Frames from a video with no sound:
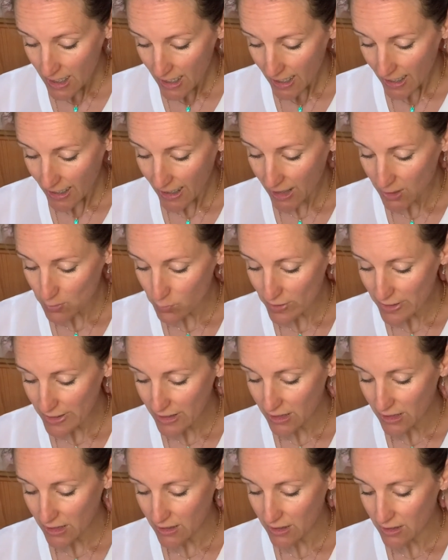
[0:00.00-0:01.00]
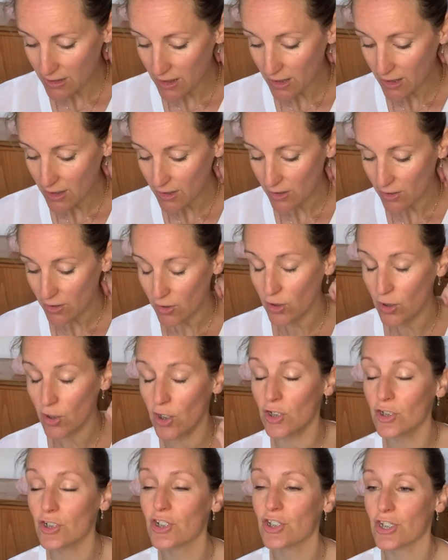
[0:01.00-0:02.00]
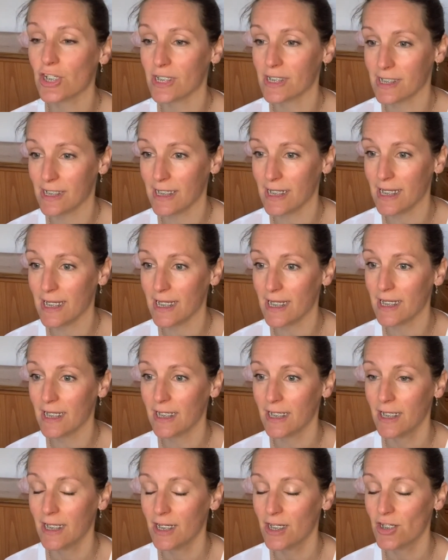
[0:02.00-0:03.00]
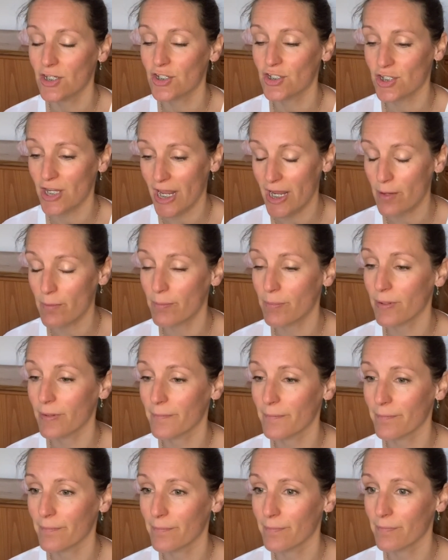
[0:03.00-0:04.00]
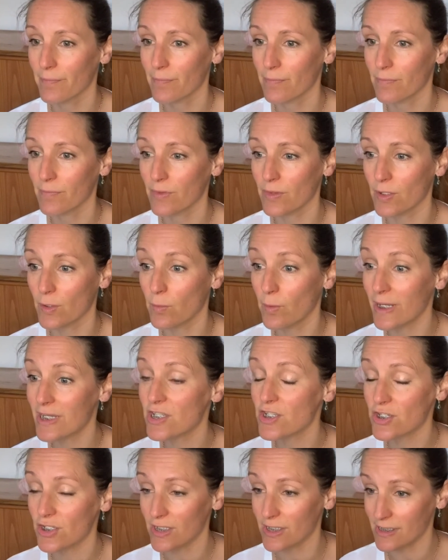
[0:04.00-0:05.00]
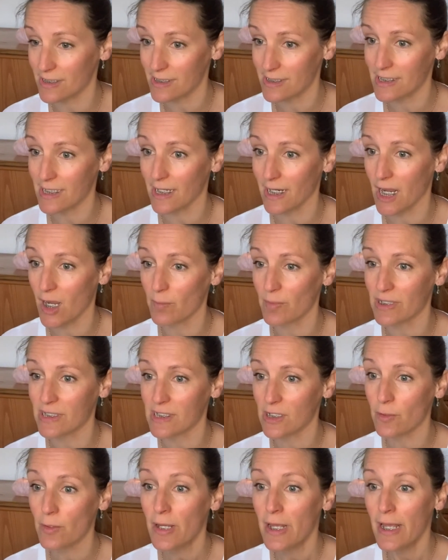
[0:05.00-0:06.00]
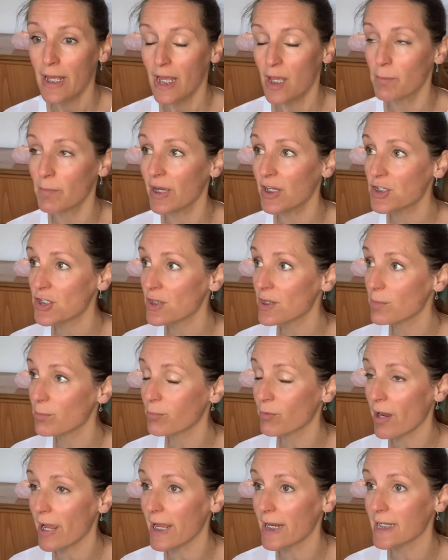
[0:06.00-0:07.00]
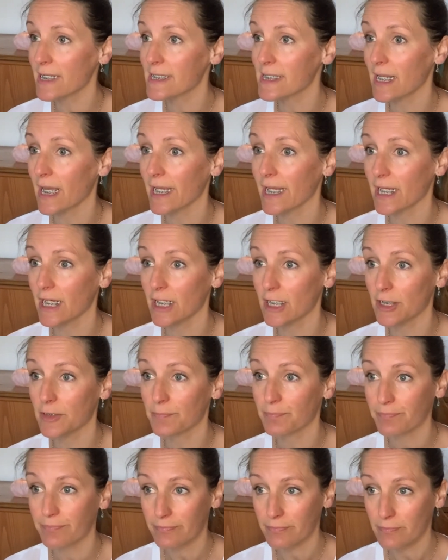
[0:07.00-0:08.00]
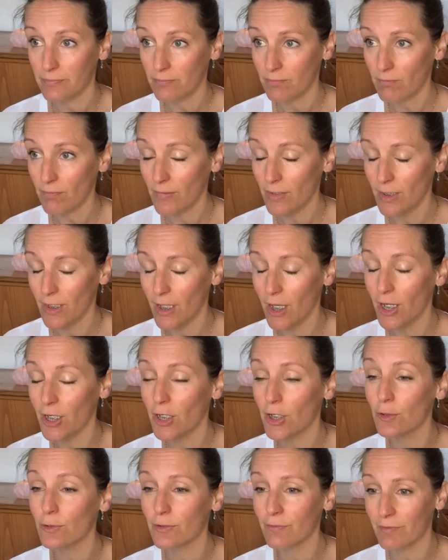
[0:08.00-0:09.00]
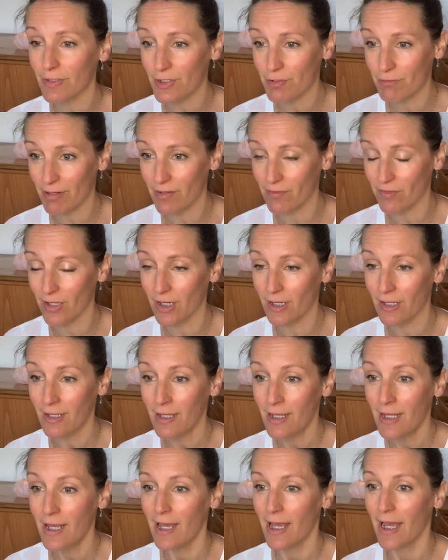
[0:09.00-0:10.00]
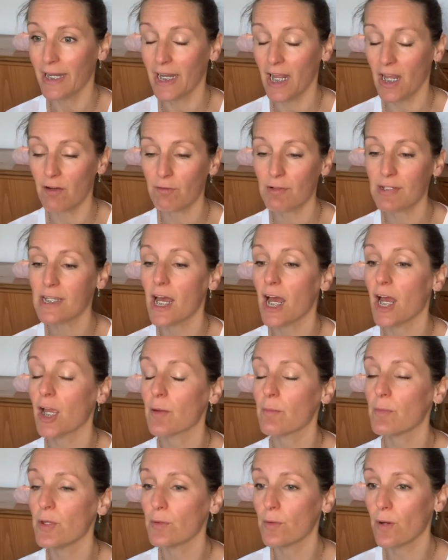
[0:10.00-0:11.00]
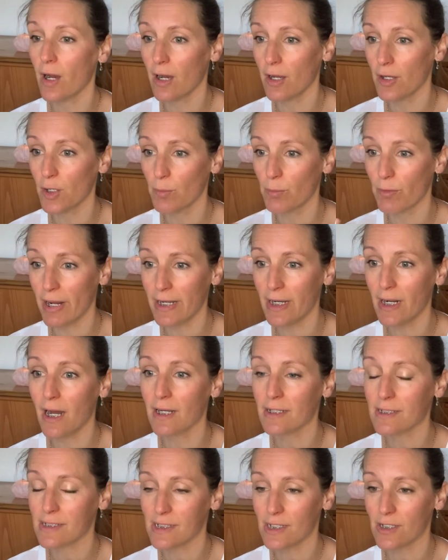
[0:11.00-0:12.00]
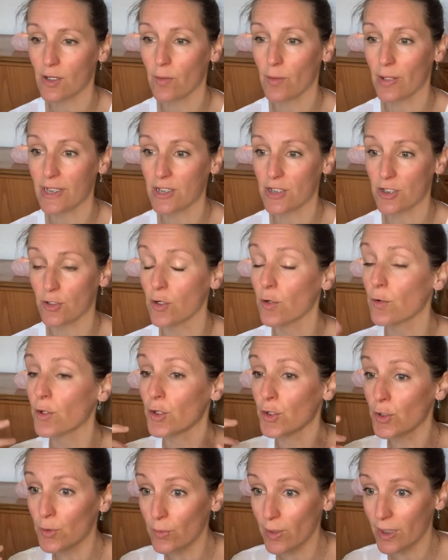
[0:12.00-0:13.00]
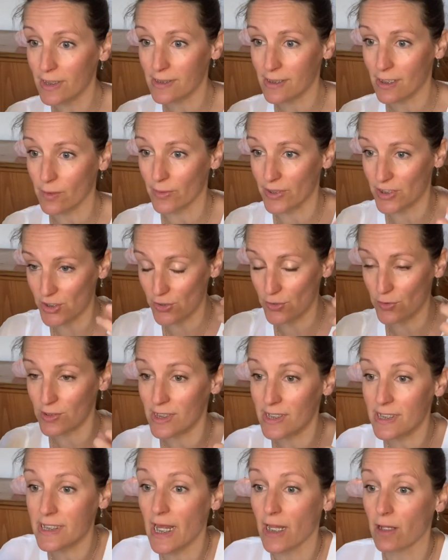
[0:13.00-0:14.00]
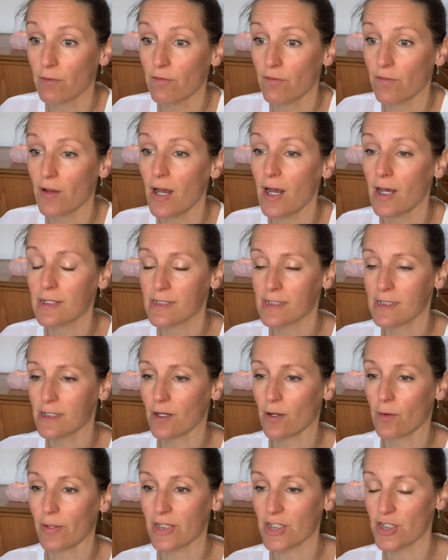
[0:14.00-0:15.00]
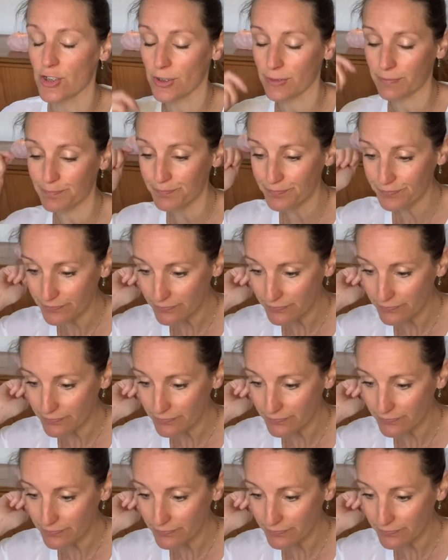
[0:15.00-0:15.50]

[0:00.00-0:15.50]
and we can consciously shape the questions that are coming. So imagine the brain is like a golden retriever, and every time your brain asks a question, or you ask a question, yourself asks a question,